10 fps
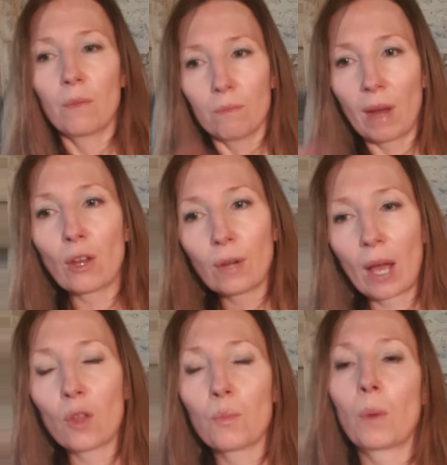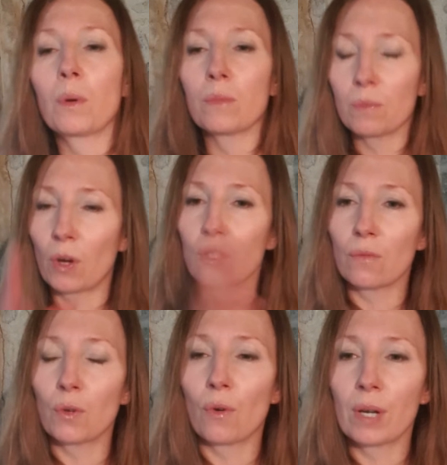my own health problems. Most
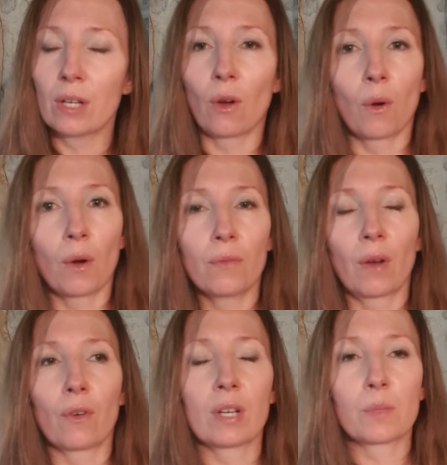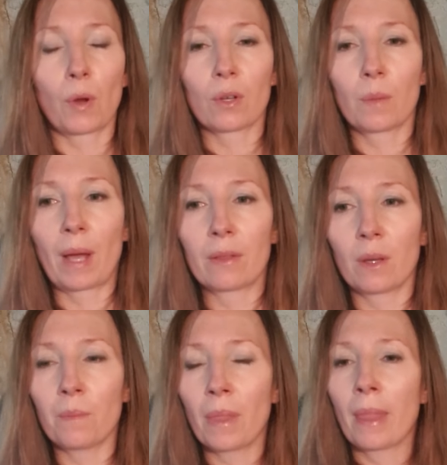of you already know of. I've already spoken about
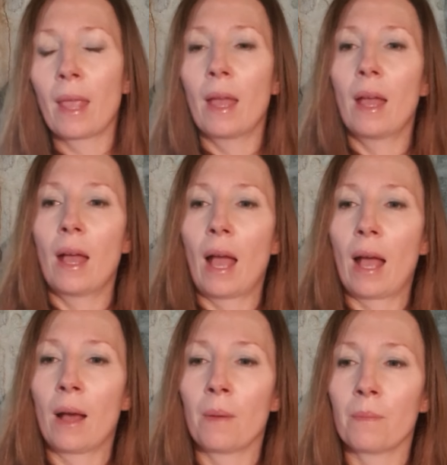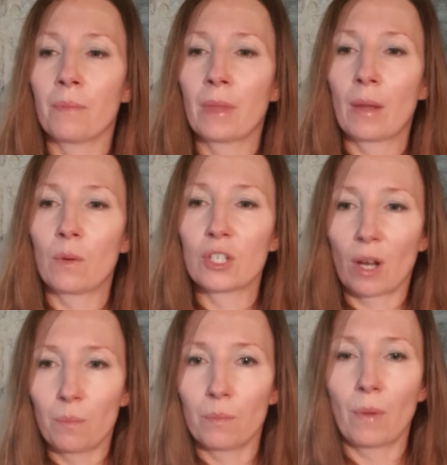them, which
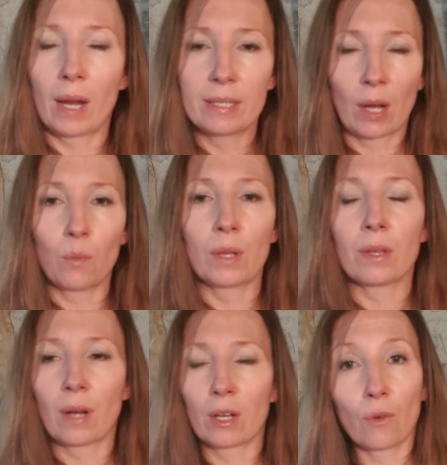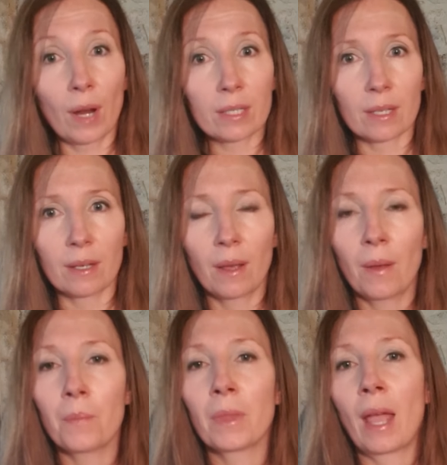I dealt with and I corrected.
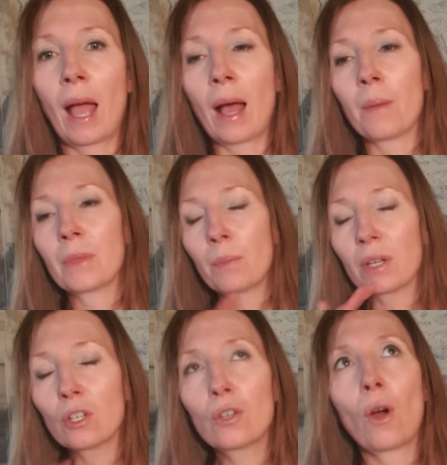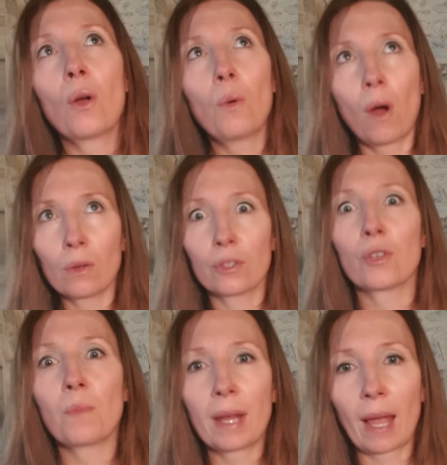But go onto
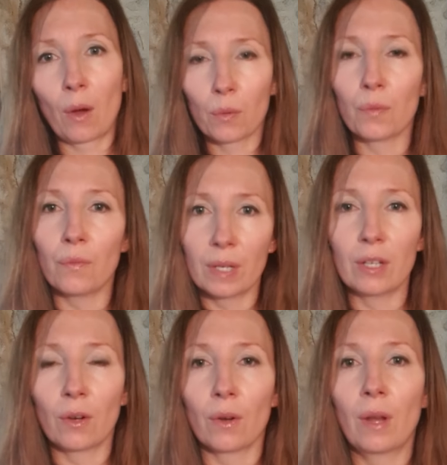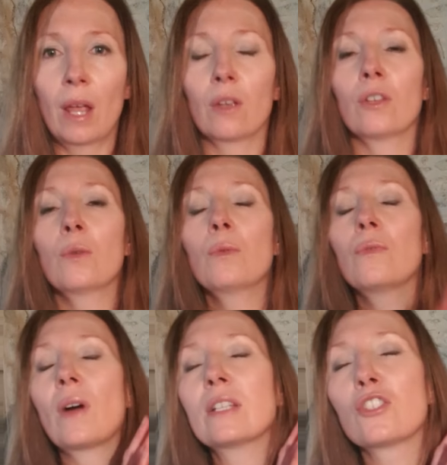my health video. You will
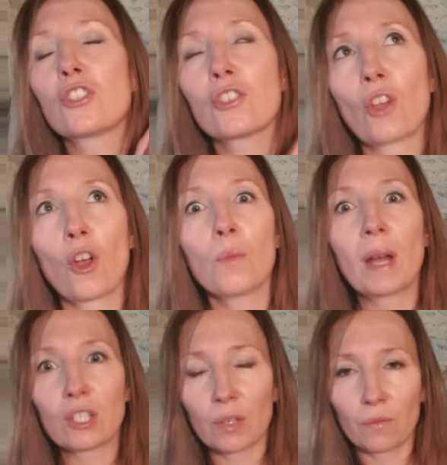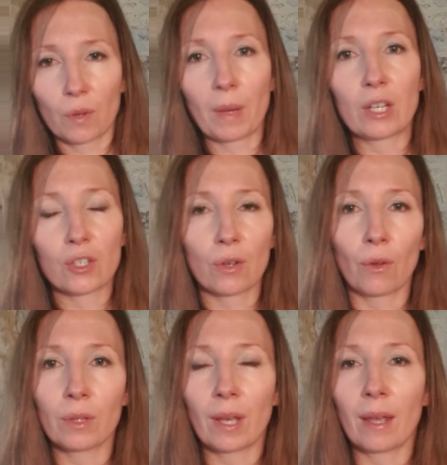find so much information
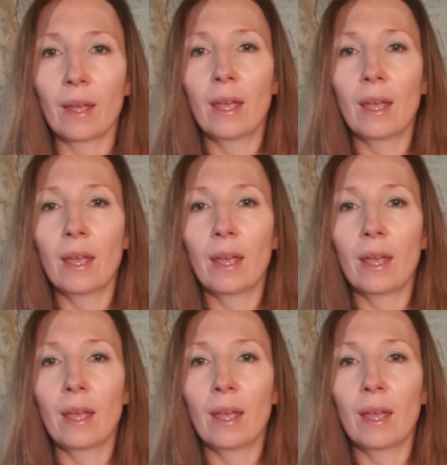on there.